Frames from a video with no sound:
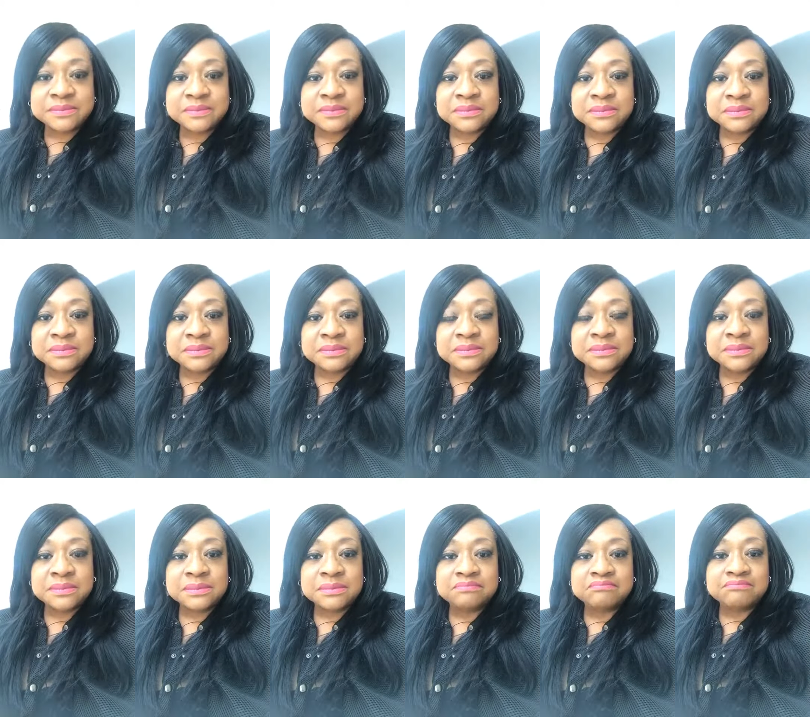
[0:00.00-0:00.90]

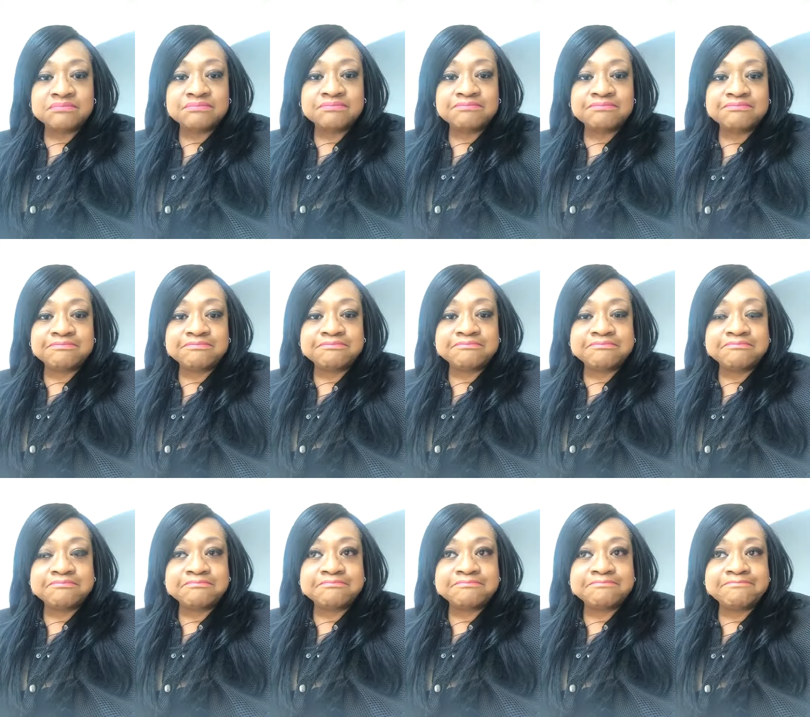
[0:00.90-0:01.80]

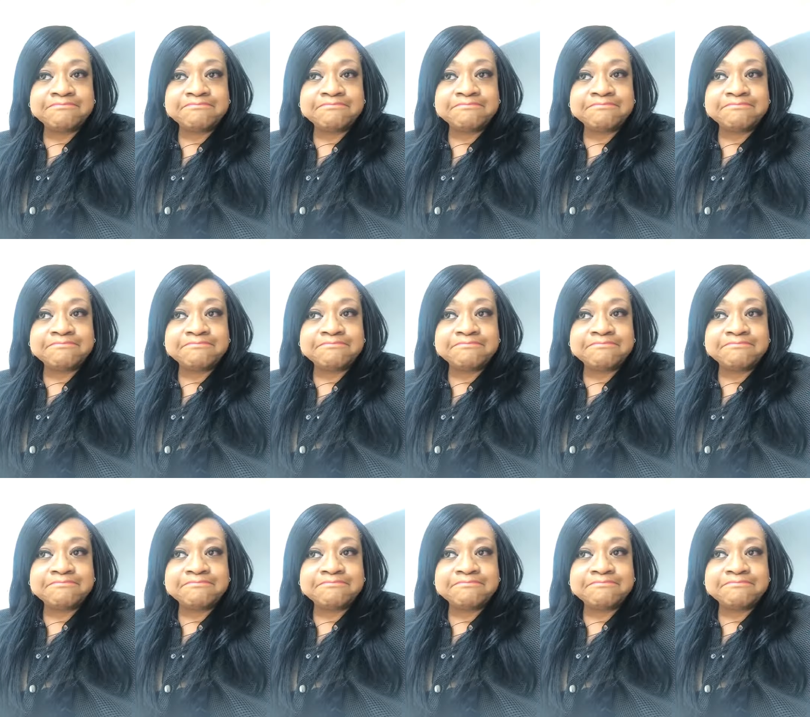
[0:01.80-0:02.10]
[no speech]